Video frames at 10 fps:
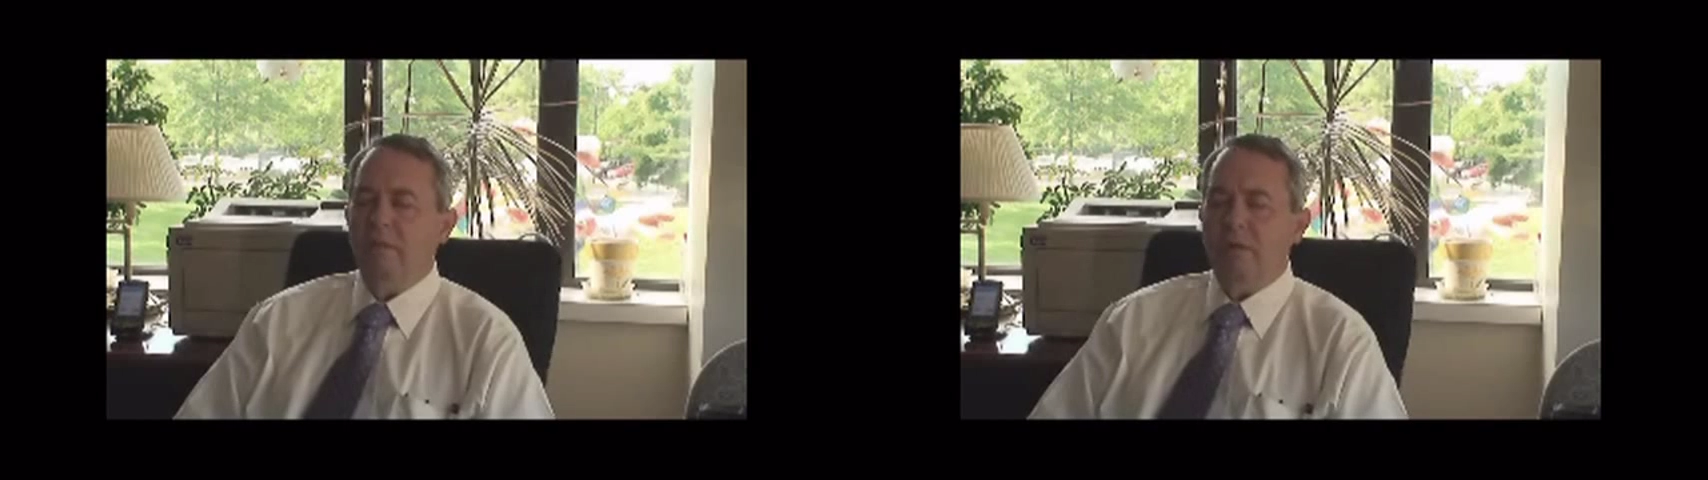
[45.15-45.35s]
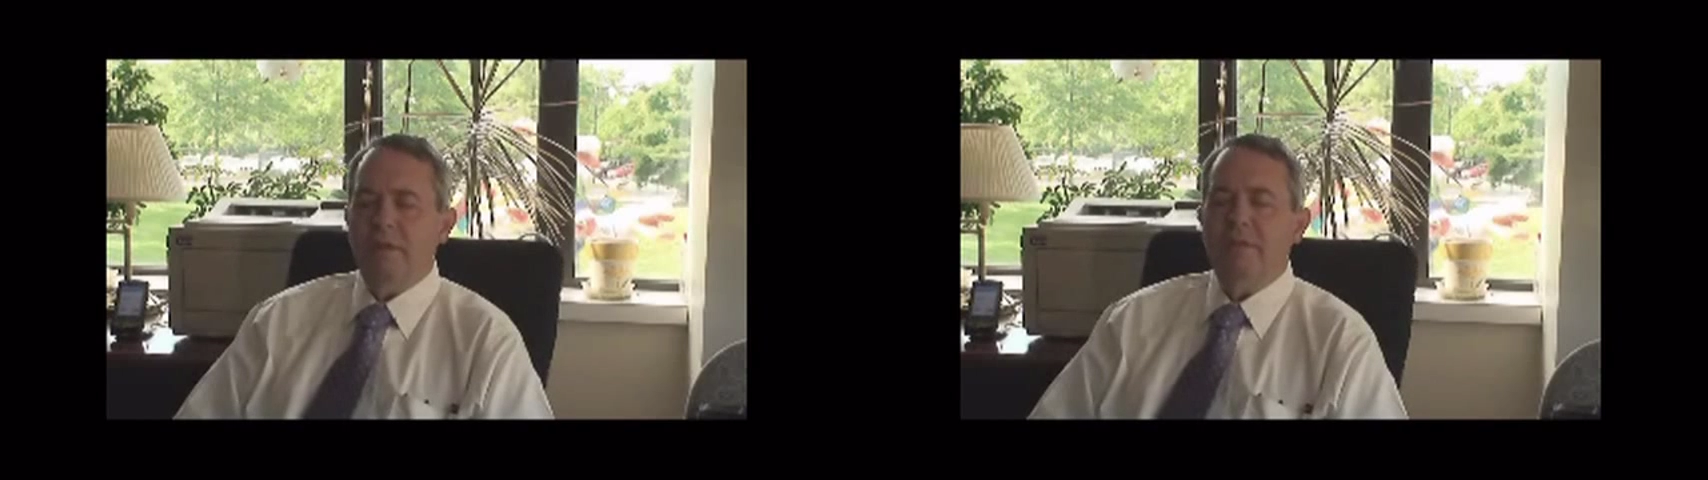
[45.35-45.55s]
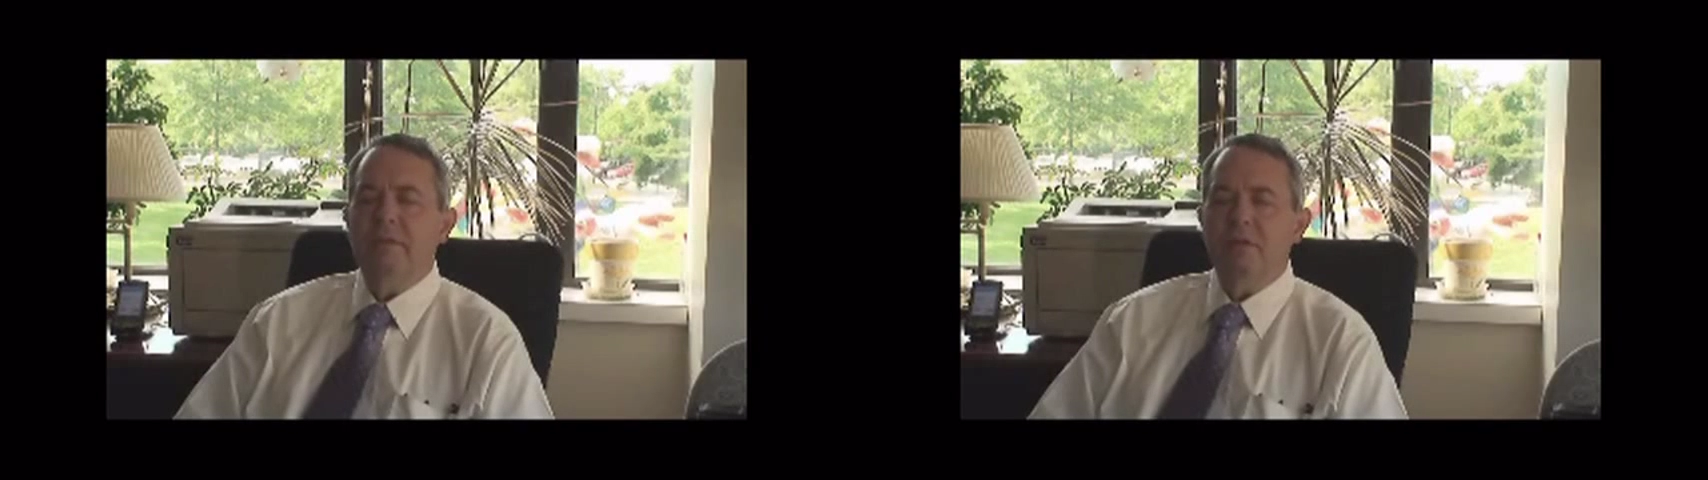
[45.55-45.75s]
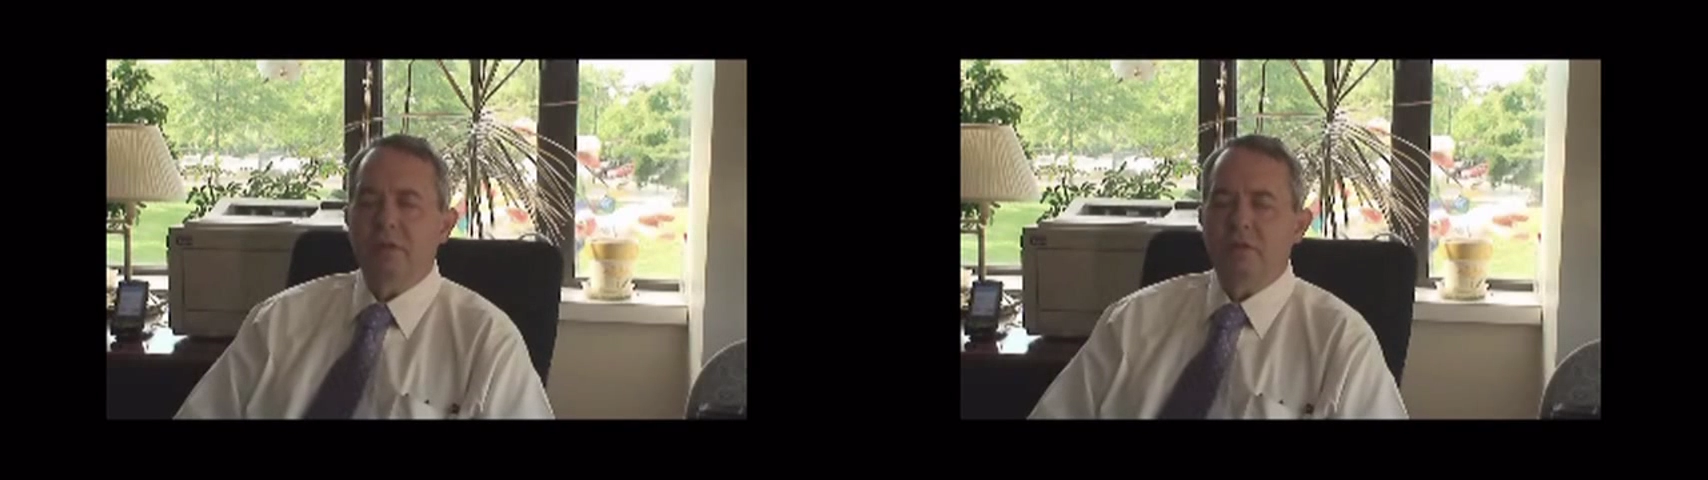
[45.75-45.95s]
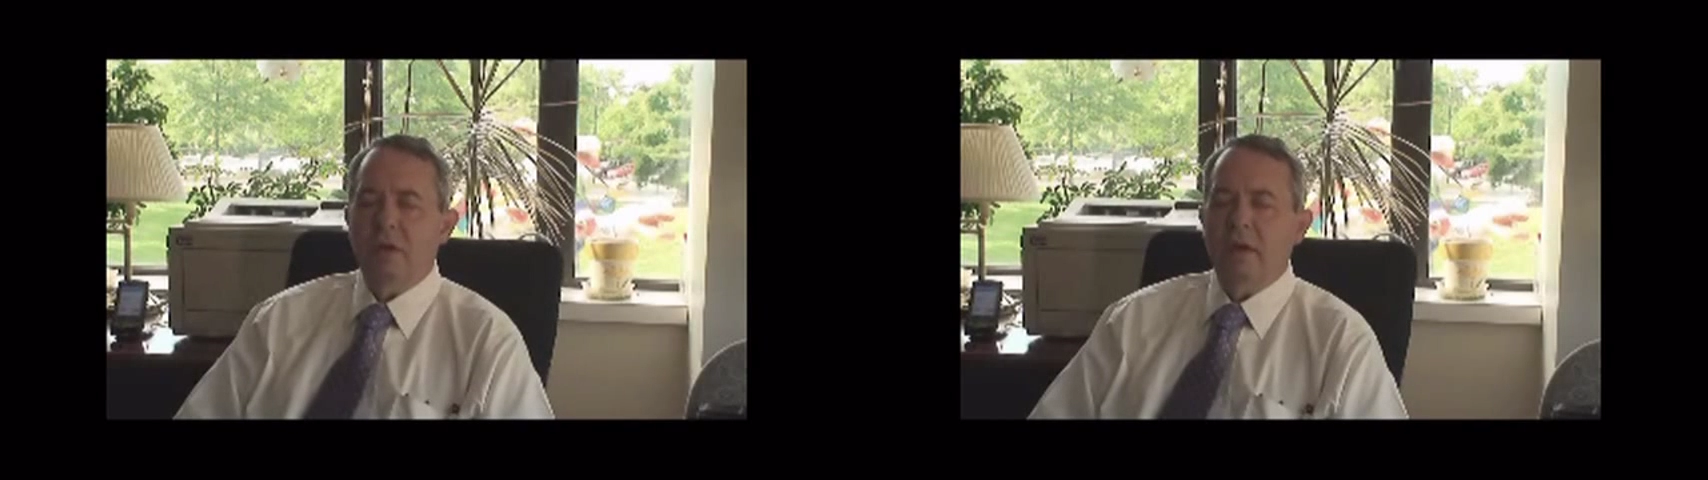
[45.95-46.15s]
uh, with tr
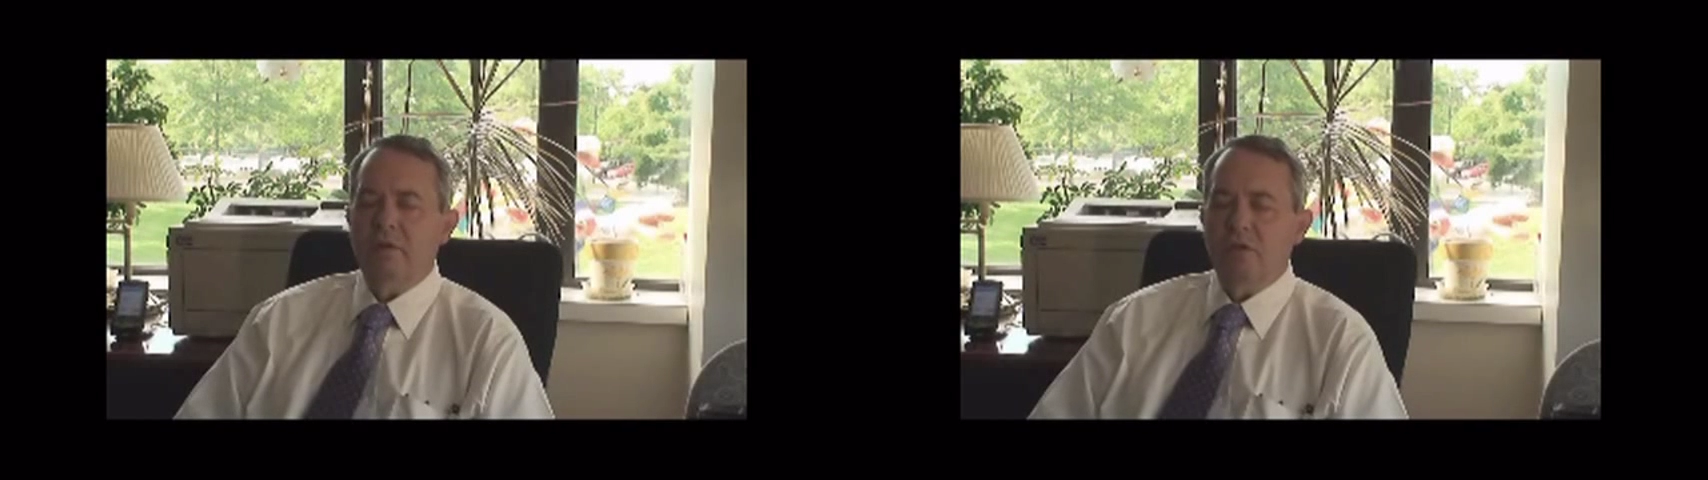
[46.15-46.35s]
uh,